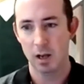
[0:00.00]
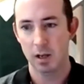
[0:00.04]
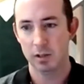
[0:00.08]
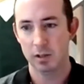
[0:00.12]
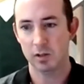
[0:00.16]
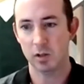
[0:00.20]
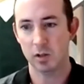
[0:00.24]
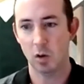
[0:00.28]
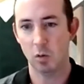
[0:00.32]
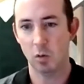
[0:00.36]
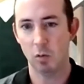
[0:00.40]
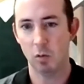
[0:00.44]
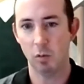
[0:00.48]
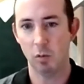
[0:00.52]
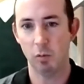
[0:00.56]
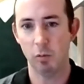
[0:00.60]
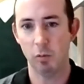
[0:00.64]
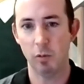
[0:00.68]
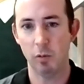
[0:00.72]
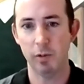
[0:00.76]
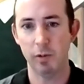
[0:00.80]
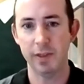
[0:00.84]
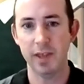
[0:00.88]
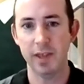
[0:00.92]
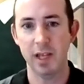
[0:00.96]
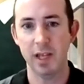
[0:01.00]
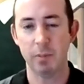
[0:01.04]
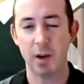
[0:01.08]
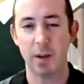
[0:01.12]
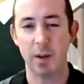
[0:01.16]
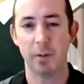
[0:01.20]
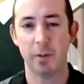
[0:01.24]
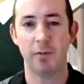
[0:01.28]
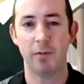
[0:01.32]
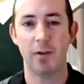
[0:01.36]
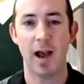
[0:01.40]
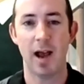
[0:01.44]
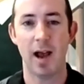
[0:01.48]
So we think by
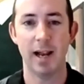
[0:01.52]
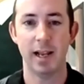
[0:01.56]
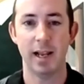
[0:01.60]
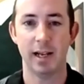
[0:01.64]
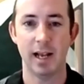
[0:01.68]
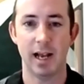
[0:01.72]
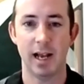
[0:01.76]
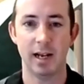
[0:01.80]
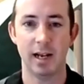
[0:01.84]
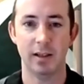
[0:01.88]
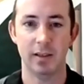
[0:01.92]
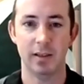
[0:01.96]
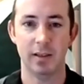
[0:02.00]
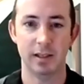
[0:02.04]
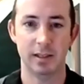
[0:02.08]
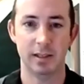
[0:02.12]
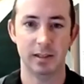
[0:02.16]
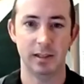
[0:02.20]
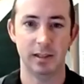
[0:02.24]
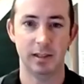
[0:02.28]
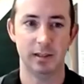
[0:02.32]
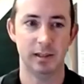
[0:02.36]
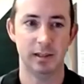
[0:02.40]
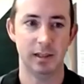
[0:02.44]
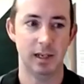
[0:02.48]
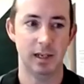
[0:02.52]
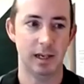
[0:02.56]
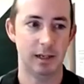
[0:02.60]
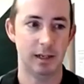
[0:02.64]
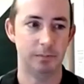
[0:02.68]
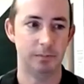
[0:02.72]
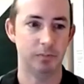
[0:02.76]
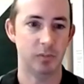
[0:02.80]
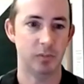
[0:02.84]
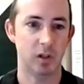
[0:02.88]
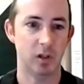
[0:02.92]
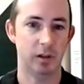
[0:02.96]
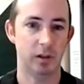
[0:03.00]
providing kind of this
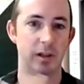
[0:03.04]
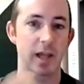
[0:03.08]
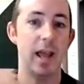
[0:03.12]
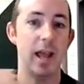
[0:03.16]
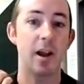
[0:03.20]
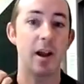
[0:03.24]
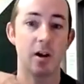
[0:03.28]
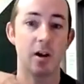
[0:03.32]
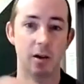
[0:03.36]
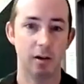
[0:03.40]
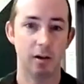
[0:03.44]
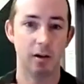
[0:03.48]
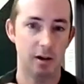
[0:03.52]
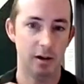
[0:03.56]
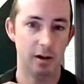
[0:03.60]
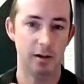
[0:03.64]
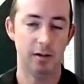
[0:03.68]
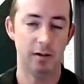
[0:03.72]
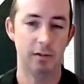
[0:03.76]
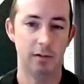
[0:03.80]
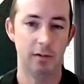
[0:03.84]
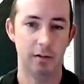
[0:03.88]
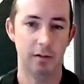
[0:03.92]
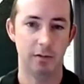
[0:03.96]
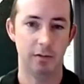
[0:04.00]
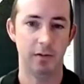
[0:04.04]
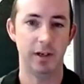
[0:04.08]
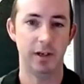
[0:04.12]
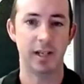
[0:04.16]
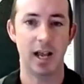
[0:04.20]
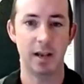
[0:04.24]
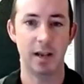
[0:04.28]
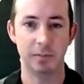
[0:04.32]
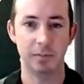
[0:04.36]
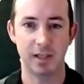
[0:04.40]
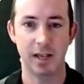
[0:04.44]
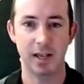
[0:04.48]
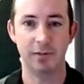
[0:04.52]
layer of
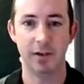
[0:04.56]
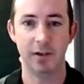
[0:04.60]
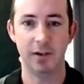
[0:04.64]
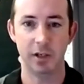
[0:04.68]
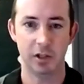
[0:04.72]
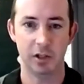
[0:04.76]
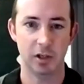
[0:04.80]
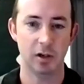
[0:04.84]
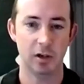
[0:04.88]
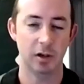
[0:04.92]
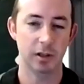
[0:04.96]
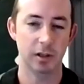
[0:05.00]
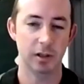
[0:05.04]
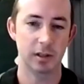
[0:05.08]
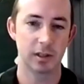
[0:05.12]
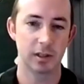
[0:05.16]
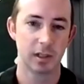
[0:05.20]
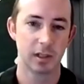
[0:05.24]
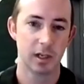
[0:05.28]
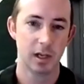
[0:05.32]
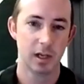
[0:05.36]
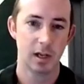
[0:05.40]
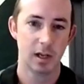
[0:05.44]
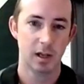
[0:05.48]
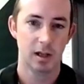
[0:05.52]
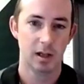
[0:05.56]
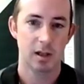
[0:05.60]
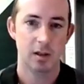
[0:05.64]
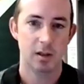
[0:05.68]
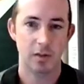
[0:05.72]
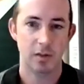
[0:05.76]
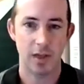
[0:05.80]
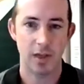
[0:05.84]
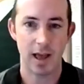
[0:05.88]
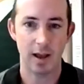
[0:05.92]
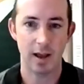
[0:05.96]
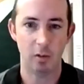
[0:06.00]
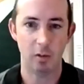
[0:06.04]
in-time safety assurance,
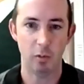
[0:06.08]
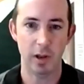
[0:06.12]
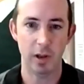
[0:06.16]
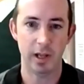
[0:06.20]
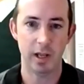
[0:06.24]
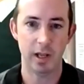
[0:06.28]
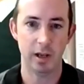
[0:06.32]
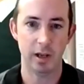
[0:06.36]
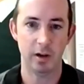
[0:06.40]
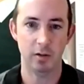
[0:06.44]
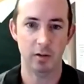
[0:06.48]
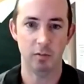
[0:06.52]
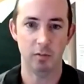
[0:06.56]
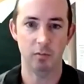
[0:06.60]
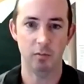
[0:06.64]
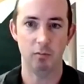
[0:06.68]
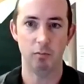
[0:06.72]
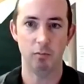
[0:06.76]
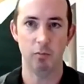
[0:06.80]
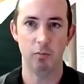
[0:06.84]
that we can,